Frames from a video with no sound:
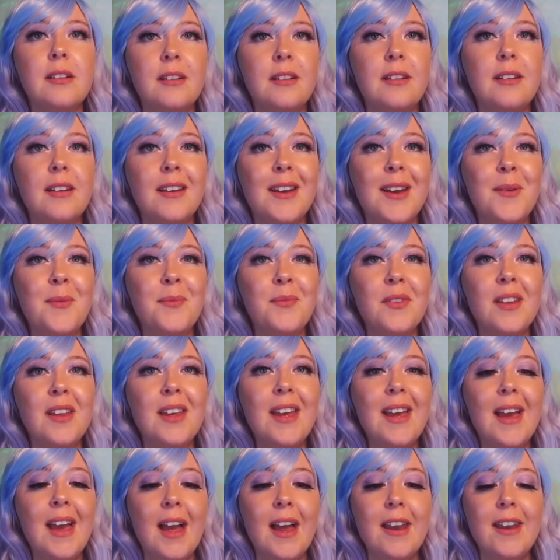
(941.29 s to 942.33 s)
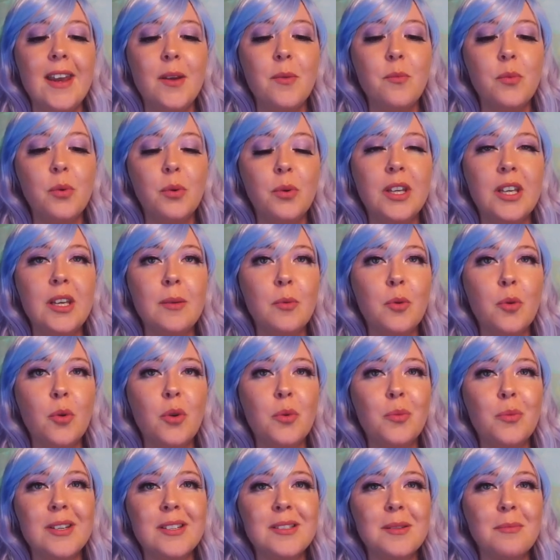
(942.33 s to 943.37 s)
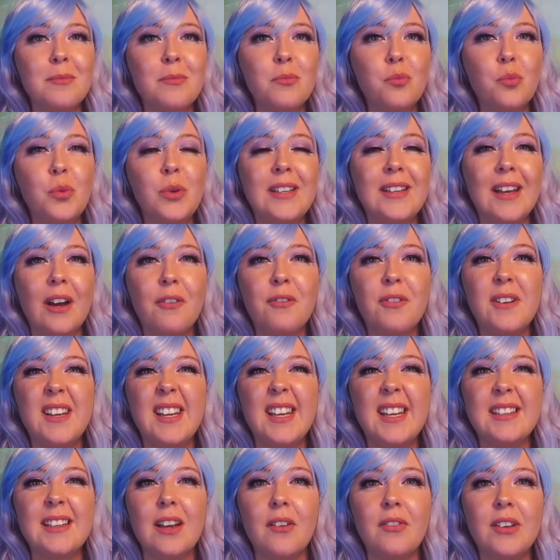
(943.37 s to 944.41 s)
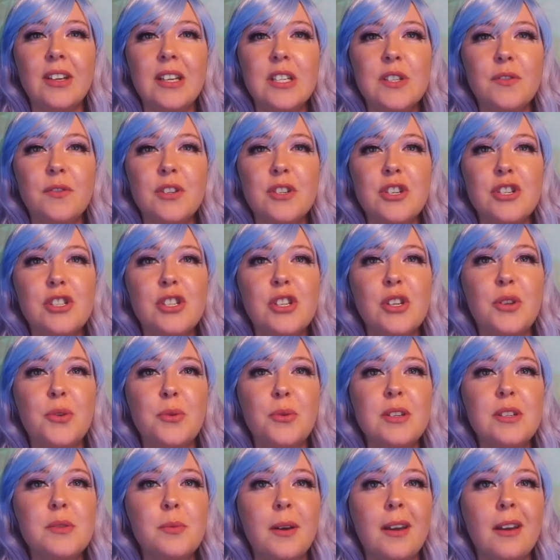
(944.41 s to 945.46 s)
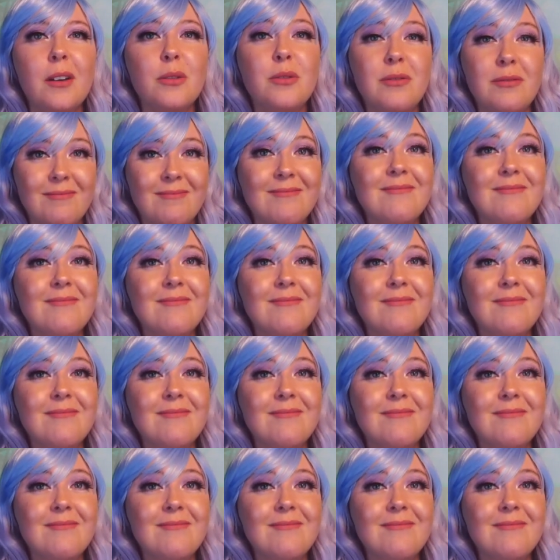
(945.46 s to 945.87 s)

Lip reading: Yeah? And then we'll keep going with some different activities for us to do as well.